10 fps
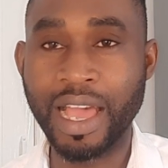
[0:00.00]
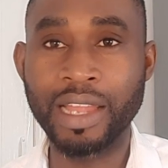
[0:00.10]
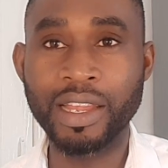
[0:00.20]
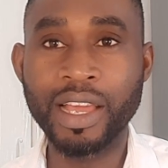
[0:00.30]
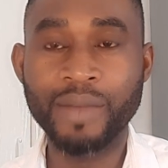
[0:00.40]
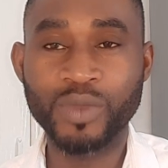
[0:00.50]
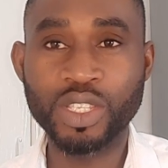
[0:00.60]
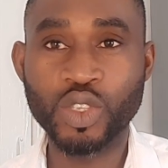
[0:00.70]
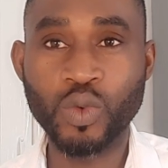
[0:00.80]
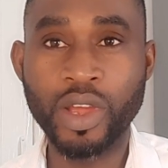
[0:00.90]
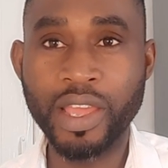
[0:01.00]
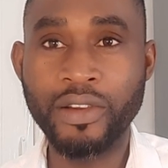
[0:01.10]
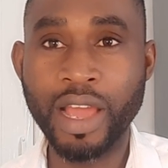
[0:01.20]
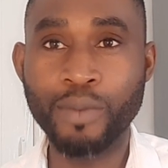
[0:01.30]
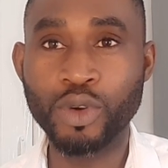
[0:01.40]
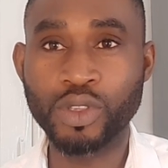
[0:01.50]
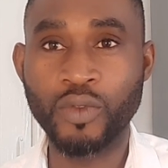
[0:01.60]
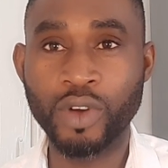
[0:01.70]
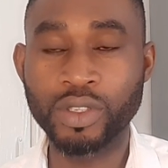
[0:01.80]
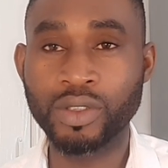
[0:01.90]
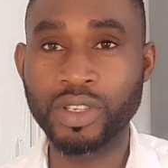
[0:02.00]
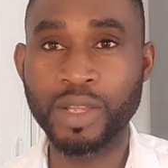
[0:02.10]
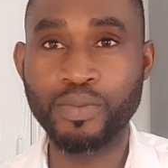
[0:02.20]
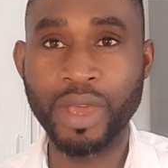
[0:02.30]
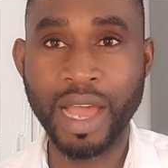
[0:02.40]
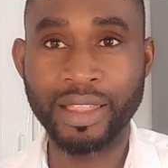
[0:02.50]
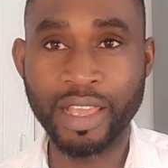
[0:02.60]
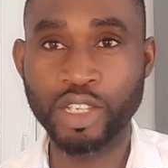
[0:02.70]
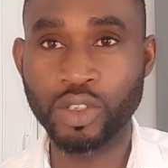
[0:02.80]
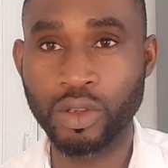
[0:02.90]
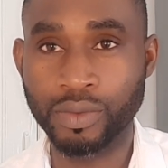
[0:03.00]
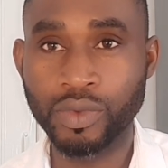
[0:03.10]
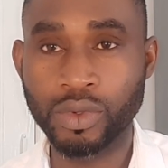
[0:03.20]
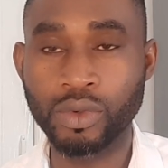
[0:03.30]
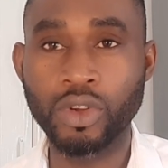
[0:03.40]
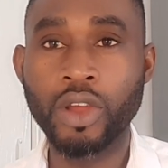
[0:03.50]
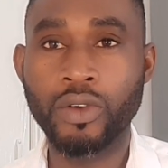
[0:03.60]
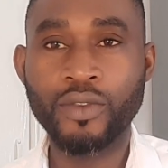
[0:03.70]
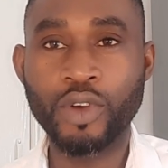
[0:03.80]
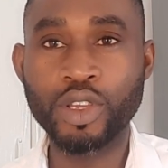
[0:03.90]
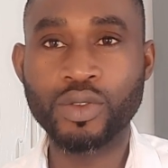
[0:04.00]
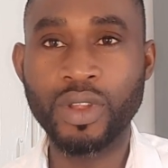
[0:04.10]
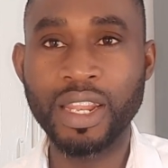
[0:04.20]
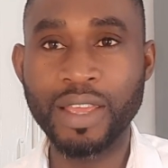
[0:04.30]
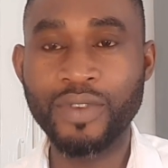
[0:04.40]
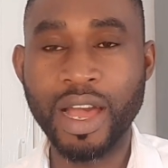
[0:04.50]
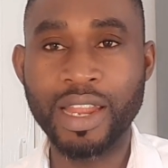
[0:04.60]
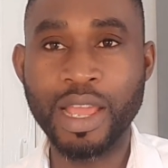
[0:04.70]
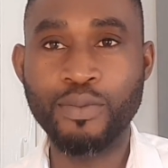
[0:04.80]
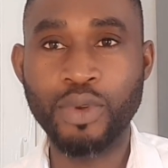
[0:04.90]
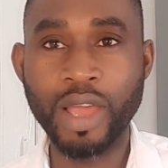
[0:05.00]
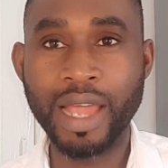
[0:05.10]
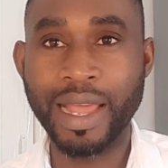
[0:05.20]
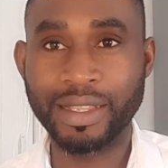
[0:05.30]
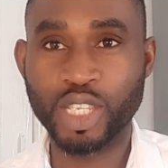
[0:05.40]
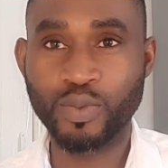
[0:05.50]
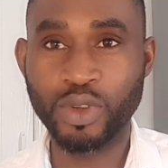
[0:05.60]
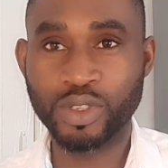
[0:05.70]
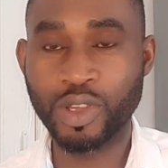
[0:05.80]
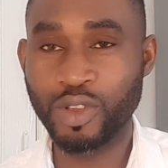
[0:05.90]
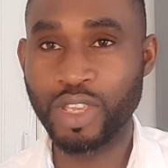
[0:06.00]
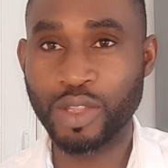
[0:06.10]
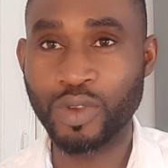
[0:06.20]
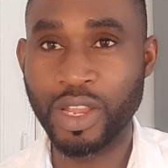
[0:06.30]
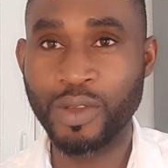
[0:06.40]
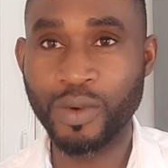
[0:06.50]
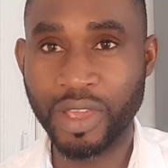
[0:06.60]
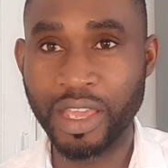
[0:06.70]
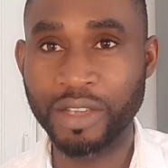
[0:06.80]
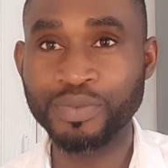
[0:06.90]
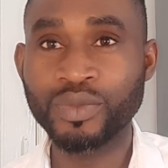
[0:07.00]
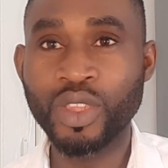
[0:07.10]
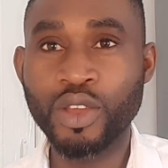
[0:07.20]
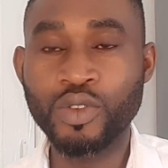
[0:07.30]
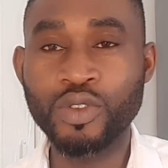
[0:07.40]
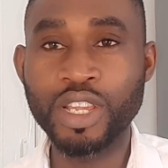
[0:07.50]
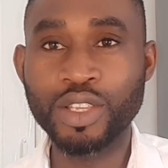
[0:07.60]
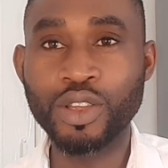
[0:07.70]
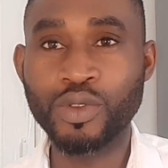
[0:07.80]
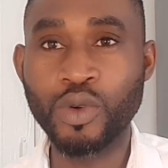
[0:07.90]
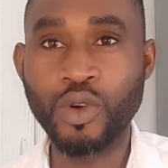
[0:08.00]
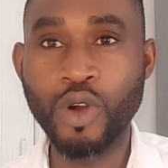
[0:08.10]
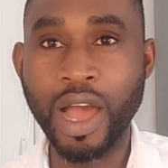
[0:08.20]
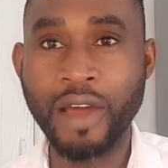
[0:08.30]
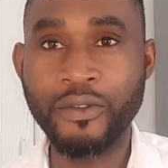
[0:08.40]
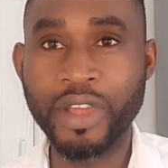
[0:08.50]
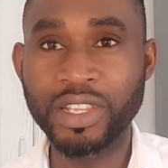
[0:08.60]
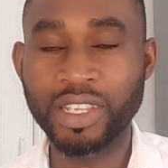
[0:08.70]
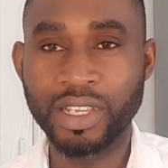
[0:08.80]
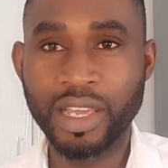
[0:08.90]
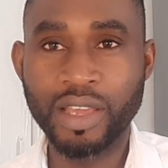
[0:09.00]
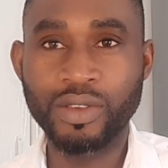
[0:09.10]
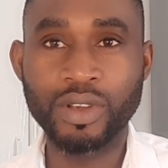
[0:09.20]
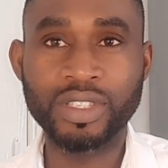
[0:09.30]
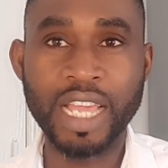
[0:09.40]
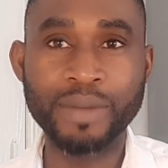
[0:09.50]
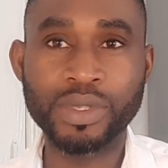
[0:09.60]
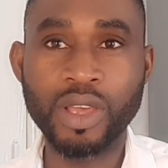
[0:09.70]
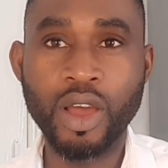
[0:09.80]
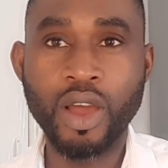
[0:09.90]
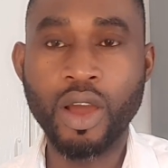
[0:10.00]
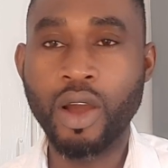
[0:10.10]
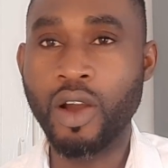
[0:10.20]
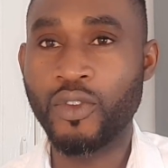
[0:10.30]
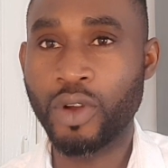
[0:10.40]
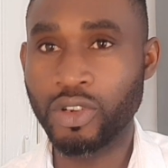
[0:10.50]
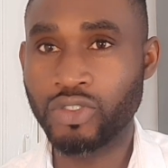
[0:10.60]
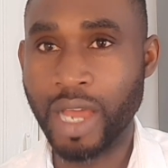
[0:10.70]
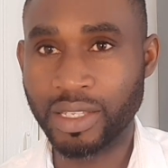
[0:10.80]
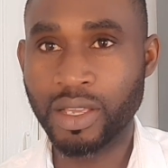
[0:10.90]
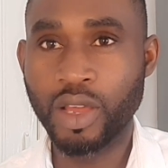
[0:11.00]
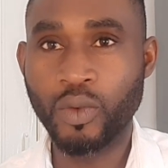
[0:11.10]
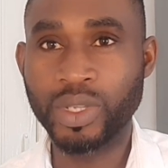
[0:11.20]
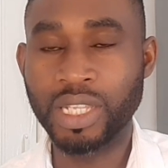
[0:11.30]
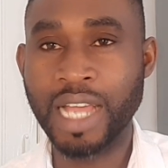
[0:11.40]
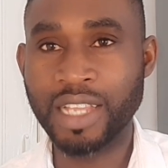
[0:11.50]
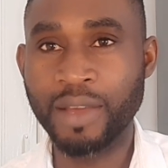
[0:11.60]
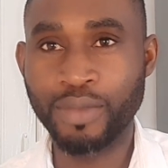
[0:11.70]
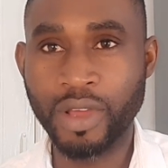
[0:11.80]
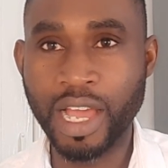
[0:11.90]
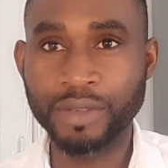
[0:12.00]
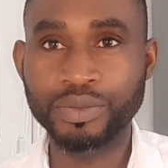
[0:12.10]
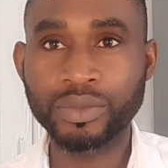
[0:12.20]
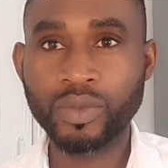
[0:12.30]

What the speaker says: and this is one area most of us doesn't pay attention to. For you to leave an employer that sponsored you to the UK, you need to go and read your terms of contract with that employer.